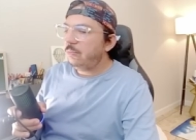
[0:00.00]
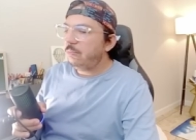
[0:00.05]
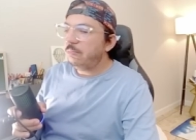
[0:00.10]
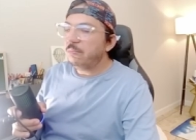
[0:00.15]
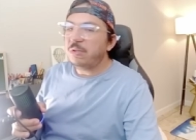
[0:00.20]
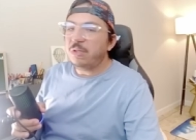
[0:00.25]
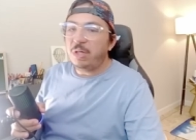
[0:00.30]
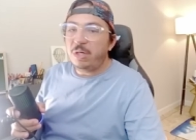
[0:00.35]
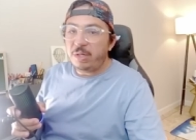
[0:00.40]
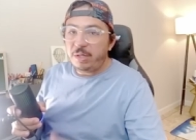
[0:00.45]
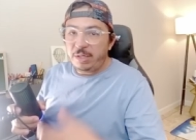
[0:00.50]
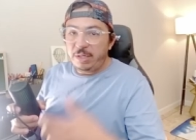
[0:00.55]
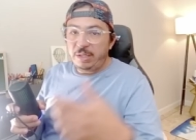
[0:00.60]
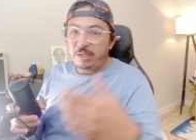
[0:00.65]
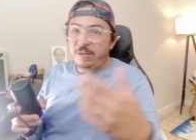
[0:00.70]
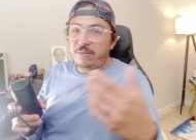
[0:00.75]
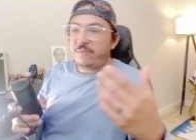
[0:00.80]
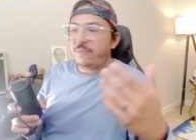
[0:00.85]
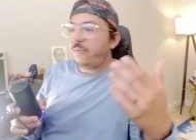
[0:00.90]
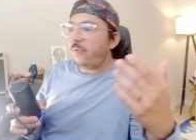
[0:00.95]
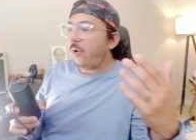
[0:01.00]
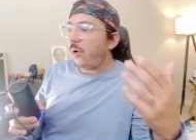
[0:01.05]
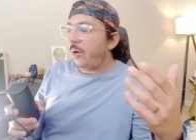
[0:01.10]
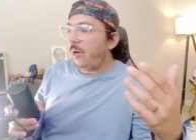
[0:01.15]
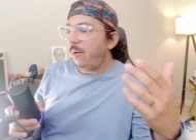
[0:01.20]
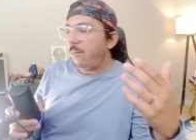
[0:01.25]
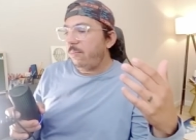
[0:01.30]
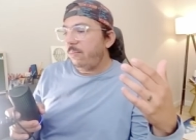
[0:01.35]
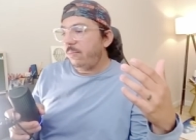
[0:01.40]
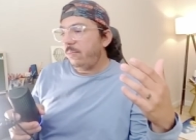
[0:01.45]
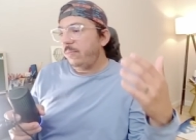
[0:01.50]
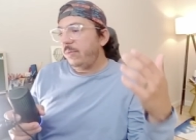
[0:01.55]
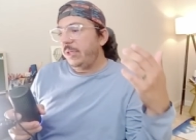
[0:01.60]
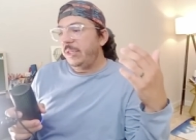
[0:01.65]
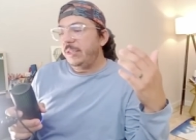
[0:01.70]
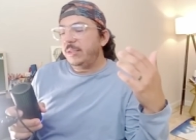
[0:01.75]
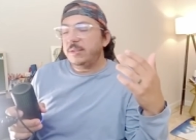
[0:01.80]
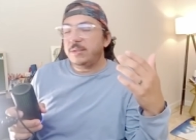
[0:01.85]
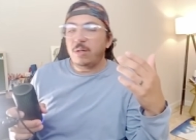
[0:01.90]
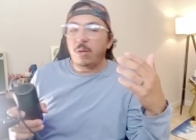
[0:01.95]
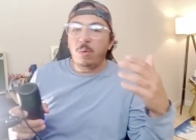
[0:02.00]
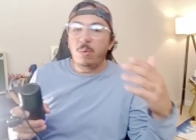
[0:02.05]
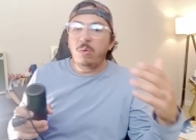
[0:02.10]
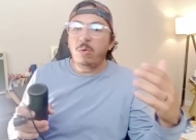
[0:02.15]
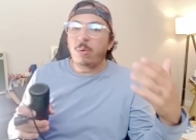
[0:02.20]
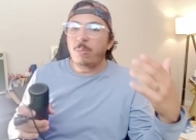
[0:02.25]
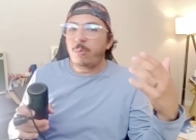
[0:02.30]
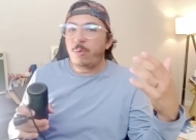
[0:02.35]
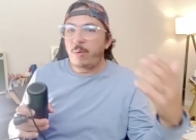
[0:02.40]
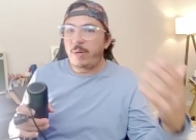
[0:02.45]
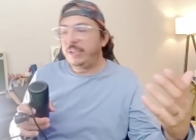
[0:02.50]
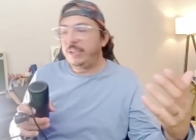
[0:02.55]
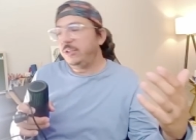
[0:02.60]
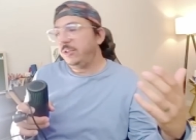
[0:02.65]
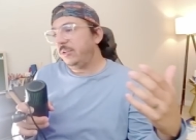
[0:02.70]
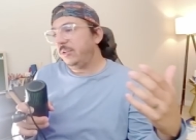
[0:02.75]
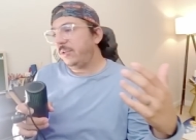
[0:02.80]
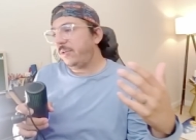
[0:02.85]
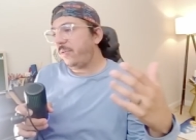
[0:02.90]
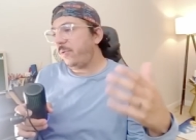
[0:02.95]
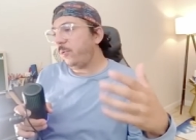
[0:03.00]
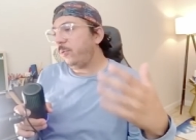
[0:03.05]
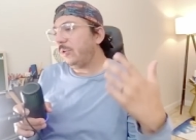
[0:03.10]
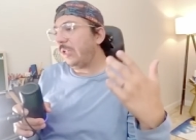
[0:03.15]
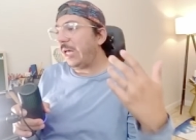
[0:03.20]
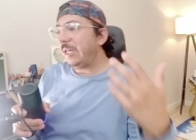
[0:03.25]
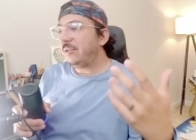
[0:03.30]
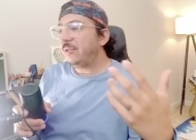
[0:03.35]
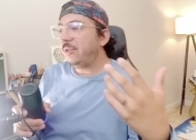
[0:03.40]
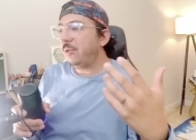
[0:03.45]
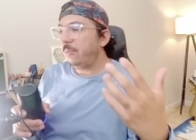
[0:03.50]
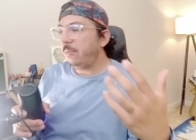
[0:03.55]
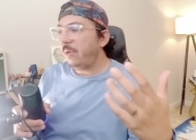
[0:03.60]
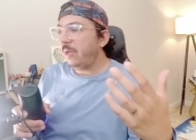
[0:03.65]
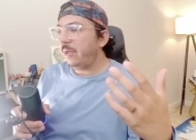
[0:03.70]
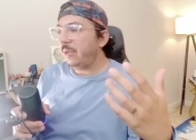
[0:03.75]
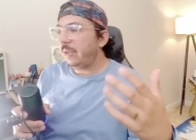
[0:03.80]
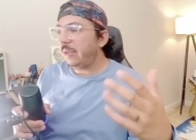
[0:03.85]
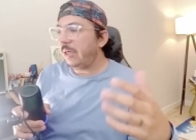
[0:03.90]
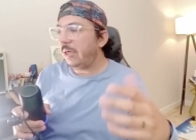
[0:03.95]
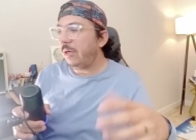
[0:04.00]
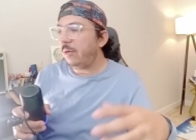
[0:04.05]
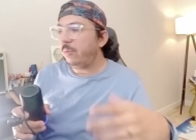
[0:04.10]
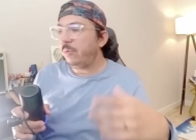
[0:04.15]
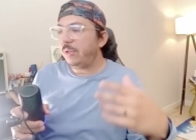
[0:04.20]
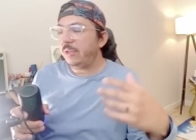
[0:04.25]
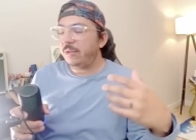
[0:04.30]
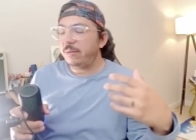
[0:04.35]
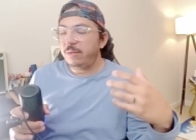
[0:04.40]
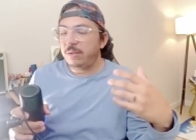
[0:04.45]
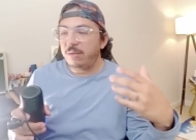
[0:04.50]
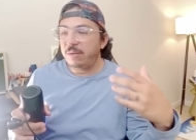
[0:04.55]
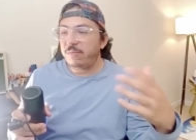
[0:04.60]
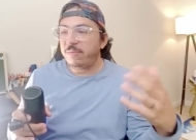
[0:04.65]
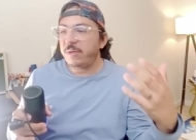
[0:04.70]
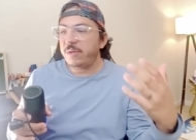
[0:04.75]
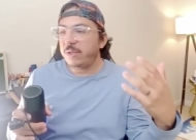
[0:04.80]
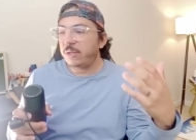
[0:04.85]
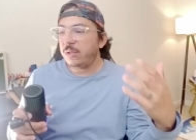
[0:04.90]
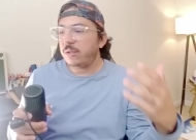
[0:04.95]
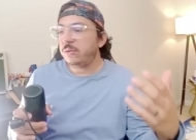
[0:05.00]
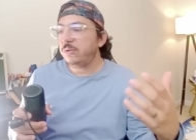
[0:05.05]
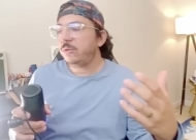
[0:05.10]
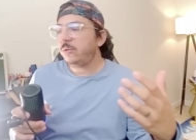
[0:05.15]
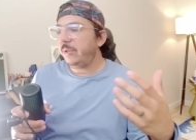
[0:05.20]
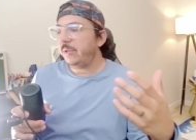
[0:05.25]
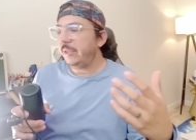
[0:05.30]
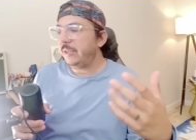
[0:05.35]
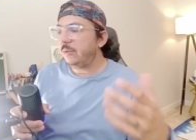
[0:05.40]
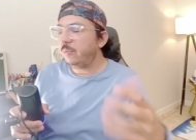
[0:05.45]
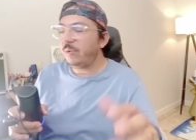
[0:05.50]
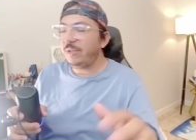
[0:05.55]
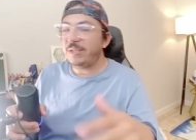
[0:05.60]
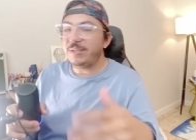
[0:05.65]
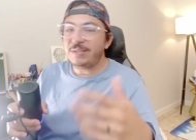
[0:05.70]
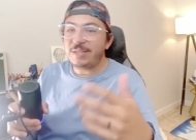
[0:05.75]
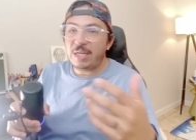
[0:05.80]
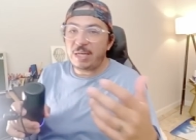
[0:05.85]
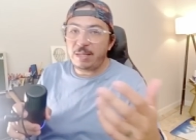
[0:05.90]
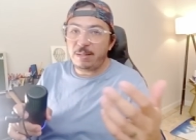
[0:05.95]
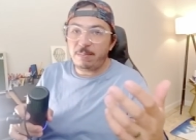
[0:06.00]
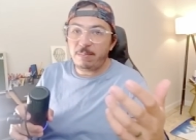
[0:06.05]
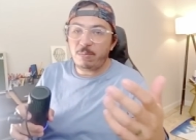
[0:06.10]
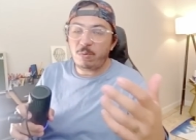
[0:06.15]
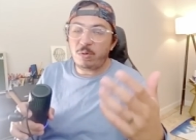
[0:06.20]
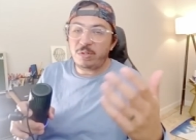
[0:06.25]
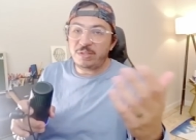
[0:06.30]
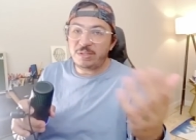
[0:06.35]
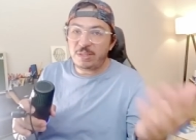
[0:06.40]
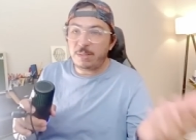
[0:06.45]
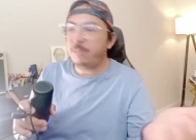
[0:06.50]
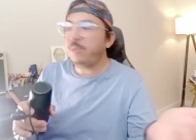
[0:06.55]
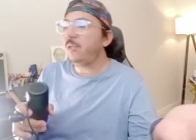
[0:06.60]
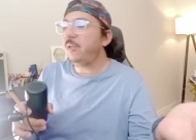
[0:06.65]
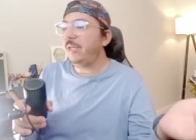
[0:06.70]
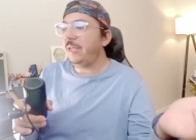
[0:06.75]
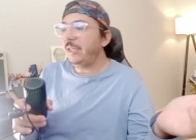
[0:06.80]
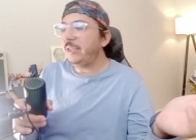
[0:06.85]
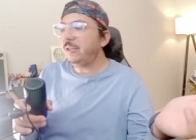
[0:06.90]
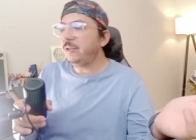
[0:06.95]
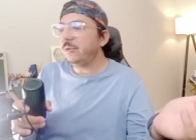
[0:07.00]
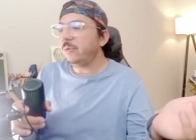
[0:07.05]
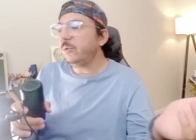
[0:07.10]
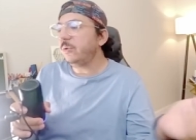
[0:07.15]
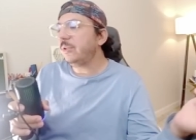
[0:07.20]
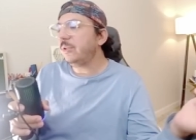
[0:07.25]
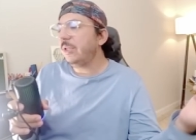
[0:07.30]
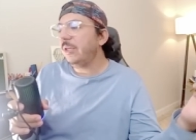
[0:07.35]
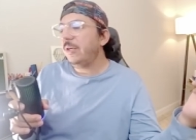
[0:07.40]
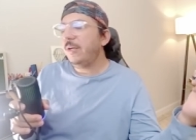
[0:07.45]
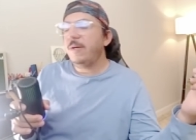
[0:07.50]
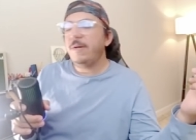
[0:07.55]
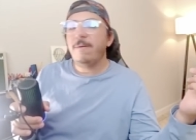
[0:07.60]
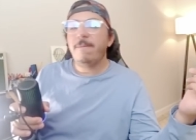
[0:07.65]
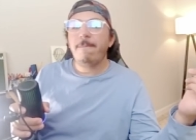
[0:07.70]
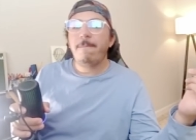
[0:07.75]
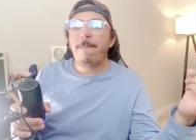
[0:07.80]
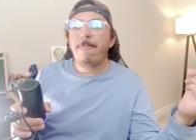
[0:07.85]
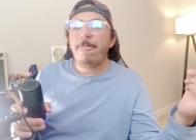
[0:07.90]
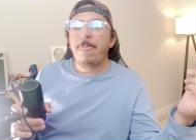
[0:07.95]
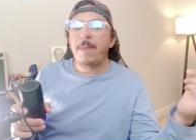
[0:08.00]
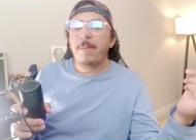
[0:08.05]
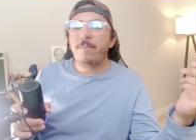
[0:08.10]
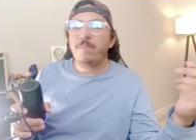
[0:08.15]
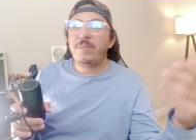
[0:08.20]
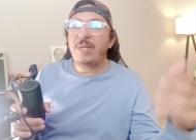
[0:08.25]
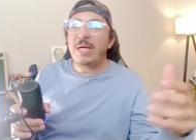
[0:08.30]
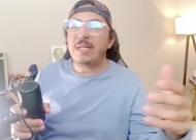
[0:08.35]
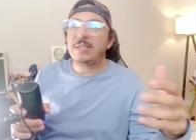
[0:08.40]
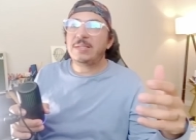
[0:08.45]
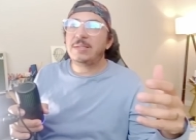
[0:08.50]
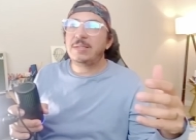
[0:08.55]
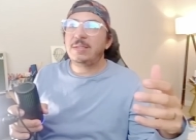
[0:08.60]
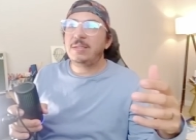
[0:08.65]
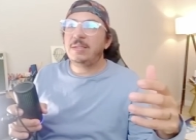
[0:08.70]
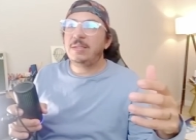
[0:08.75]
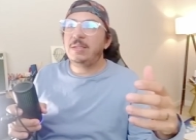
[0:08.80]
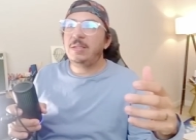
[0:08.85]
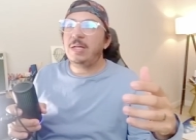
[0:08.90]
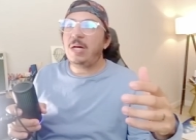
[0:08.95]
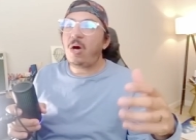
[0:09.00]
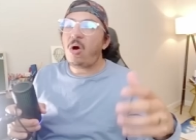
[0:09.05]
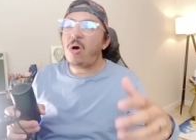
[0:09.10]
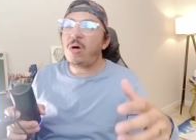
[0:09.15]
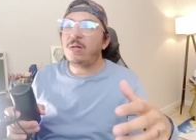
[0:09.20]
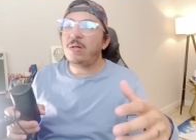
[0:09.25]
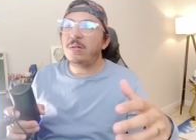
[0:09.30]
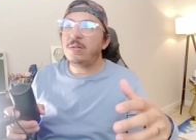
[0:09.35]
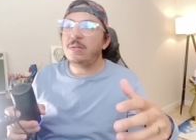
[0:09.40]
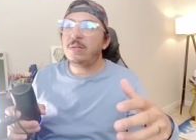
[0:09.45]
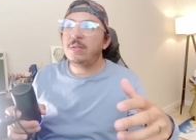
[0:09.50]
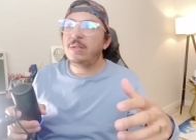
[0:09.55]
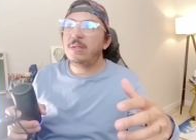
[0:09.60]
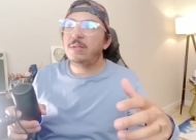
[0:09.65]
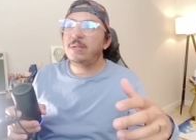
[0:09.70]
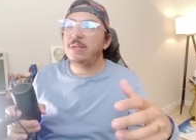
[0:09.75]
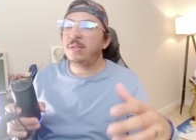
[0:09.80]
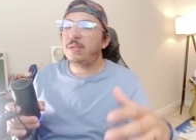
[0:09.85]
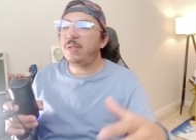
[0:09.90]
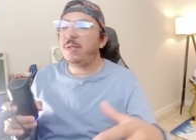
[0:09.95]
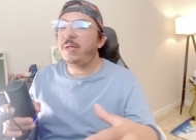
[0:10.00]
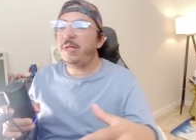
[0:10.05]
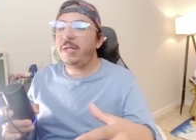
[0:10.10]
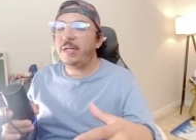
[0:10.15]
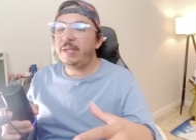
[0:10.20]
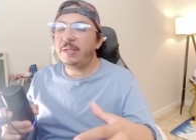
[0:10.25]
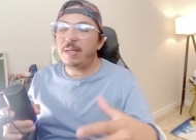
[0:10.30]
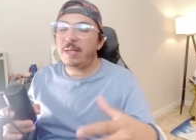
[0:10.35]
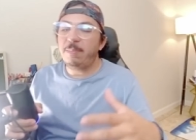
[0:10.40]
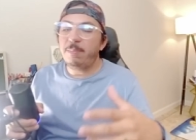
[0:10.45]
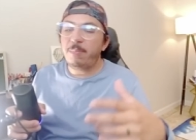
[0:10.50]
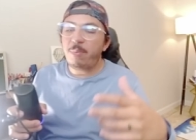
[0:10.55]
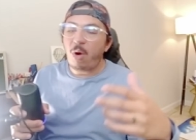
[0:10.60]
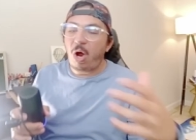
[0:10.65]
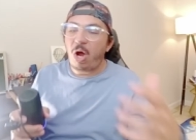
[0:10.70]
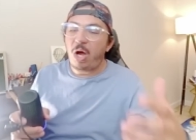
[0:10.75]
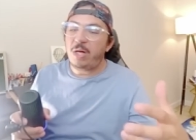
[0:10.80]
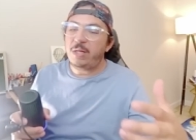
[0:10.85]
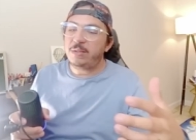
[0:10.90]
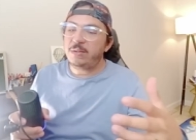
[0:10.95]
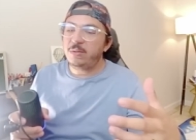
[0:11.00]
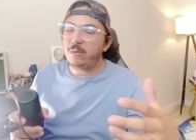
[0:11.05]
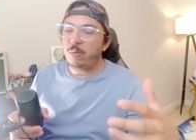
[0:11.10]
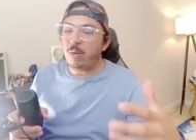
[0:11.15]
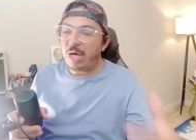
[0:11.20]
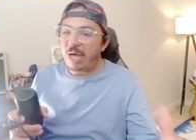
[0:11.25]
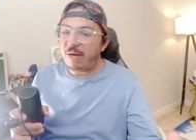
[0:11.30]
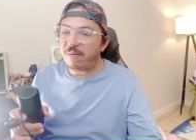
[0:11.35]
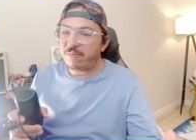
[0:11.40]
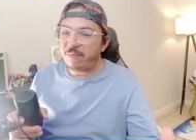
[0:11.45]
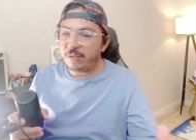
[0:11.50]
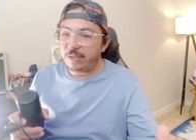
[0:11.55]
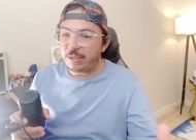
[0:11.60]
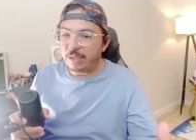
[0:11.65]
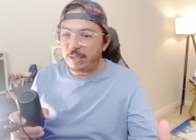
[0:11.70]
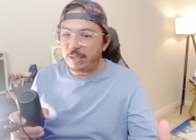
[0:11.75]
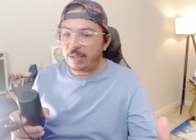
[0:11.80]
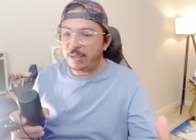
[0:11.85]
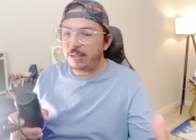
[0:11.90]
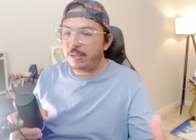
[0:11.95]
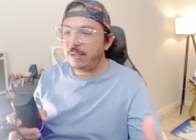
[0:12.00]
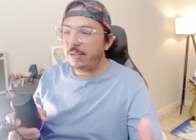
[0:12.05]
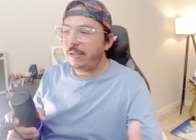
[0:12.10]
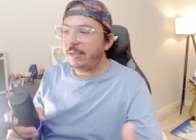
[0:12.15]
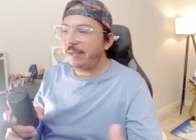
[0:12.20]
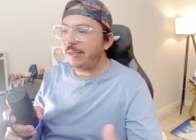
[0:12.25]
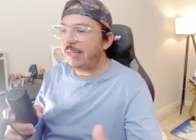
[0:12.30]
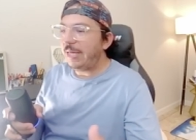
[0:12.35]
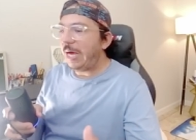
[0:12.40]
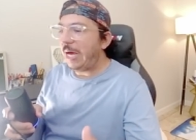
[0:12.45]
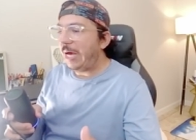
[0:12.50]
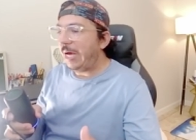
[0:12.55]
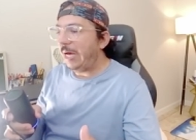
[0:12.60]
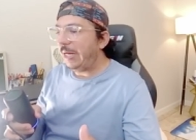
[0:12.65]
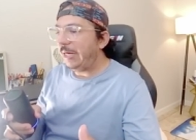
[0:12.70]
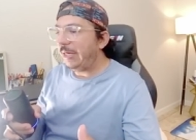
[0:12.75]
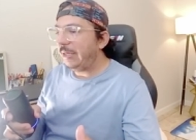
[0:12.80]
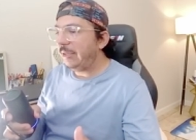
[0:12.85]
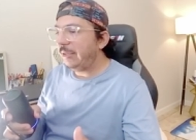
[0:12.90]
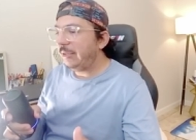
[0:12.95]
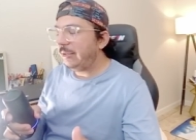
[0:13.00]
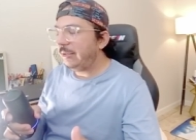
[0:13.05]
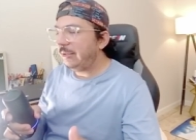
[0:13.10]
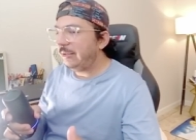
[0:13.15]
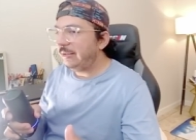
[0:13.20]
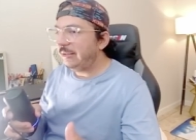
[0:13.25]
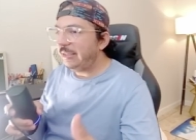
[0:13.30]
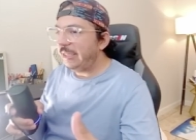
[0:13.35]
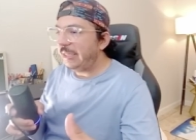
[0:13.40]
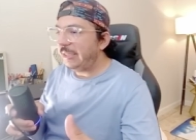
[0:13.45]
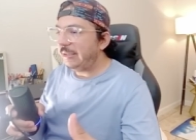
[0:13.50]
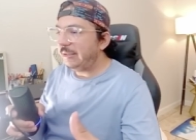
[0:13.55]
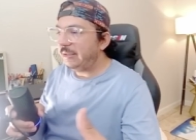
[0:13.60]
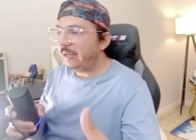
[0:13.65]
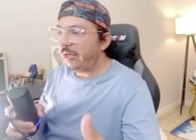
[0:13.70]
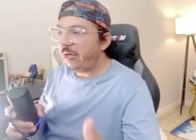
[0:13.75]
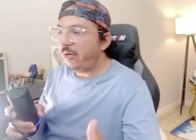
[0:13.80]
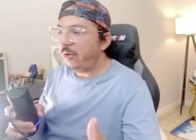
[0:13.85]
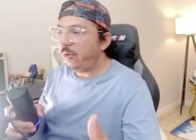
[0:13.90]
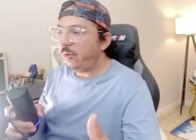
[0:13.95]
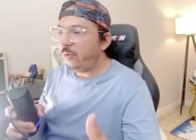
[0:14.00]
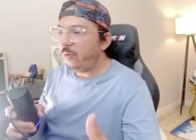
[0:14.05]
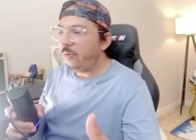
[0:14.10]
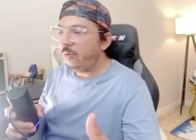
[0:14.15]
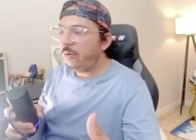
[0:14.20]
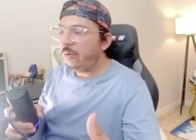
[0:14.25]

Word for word: learning from its own operations through Latin America with different countries with the same or similar issues, that's all the learning they brought to Africa that didn't do,